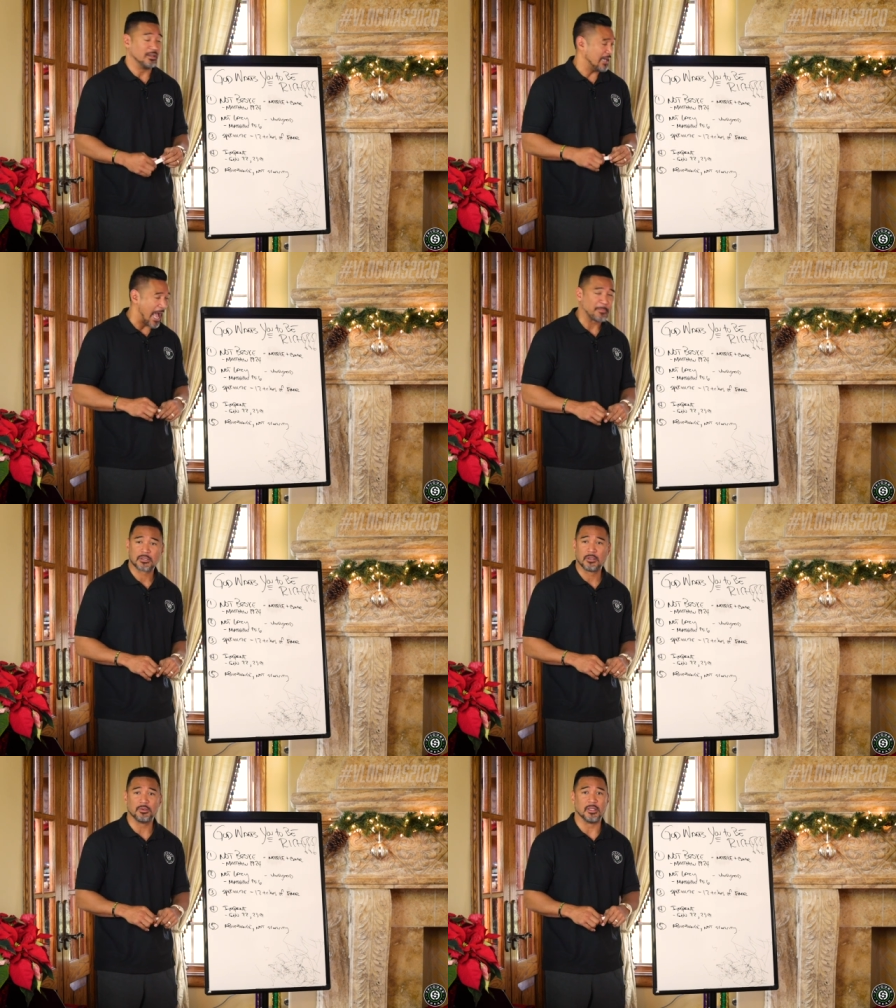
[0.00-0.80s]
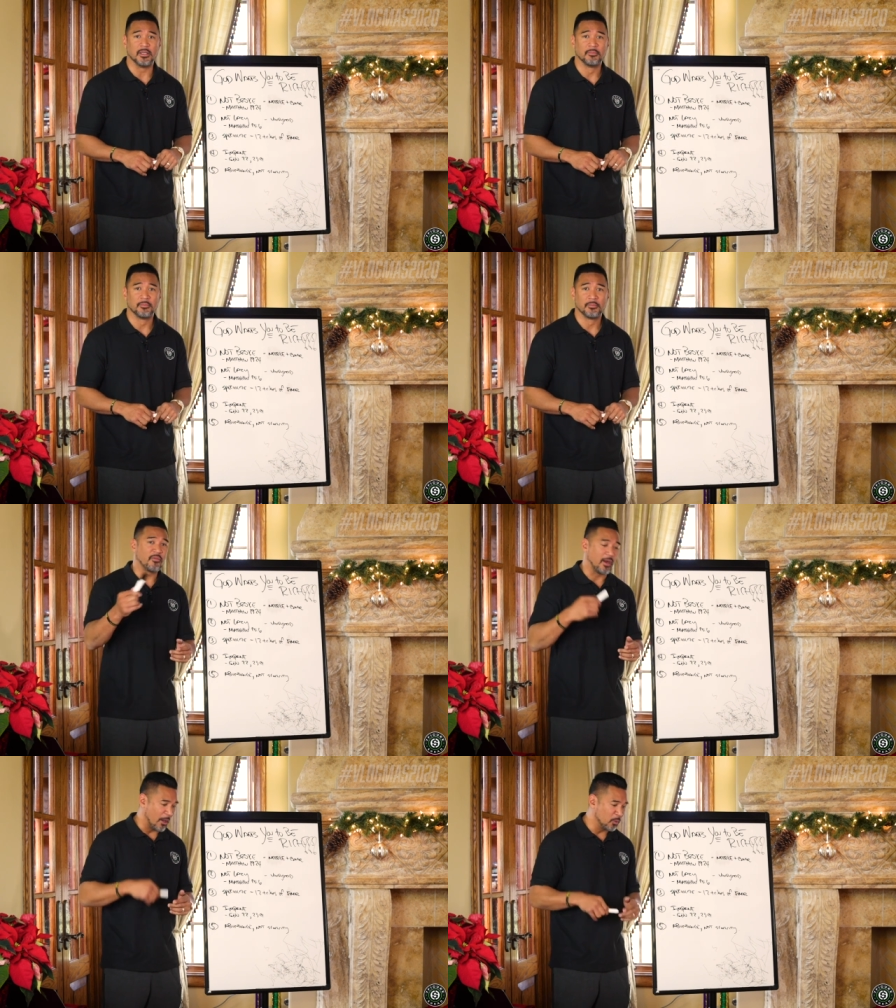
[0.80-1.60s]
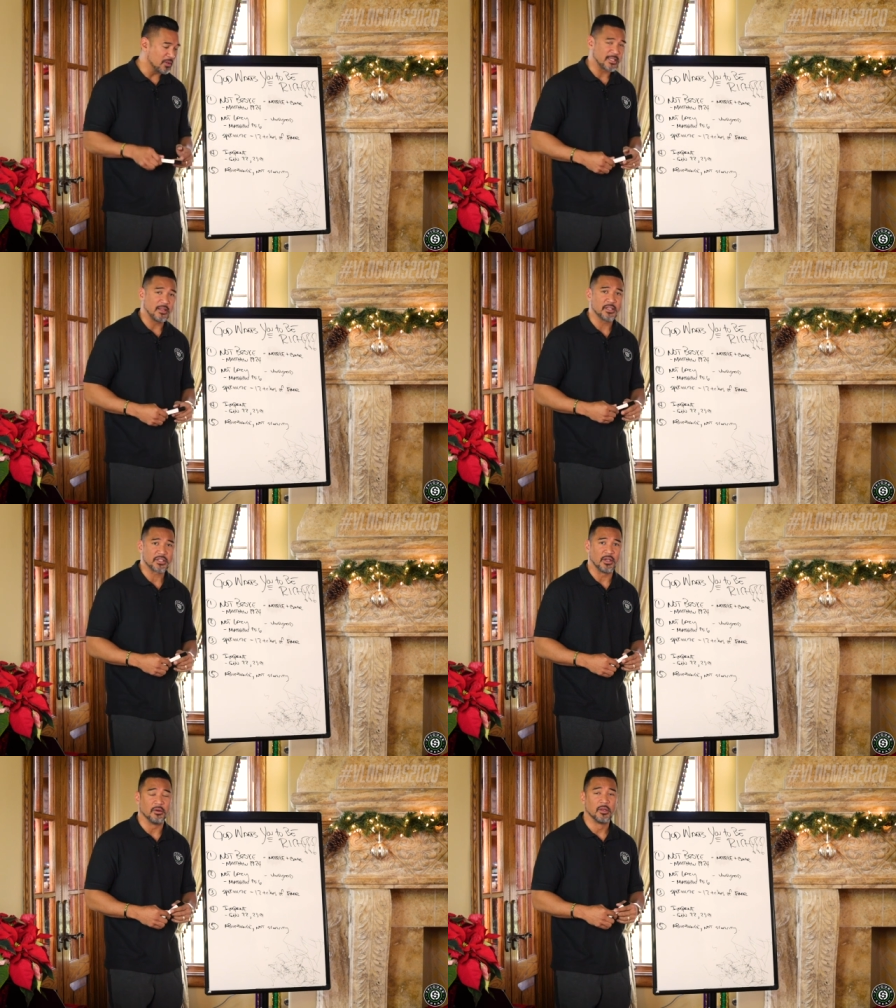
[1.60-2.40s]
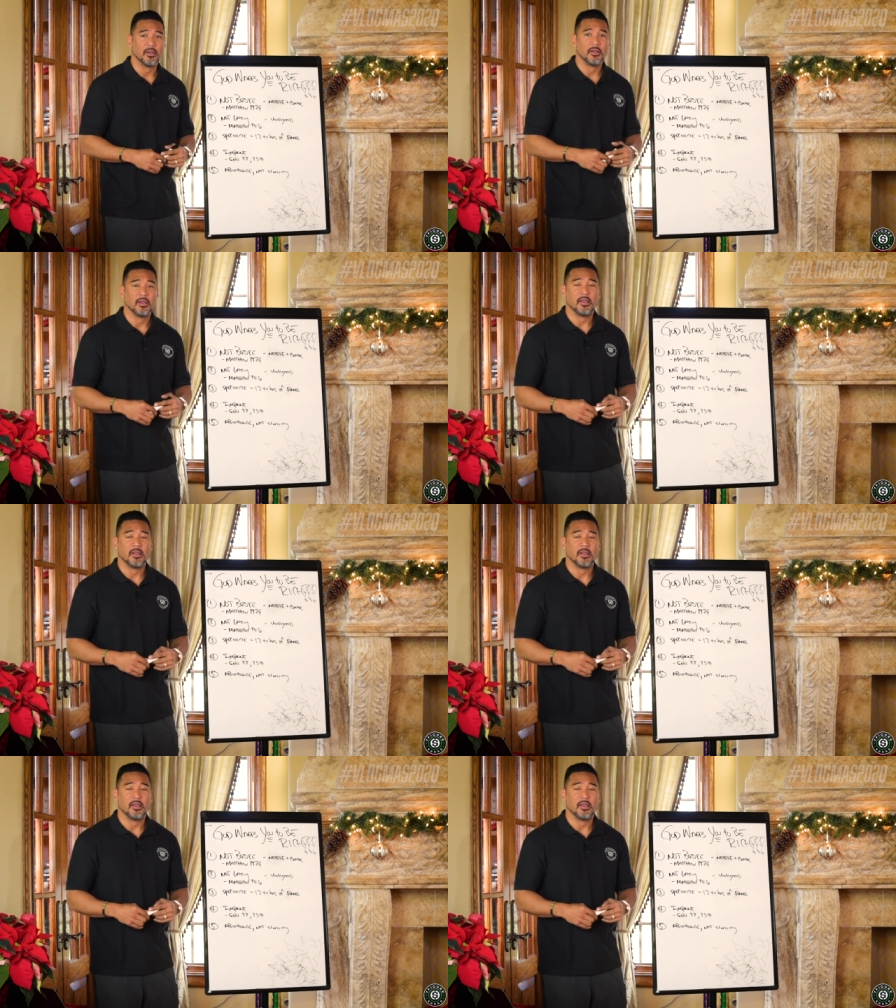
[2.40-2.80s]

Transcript: Uh, absolutely. However, I will say this though.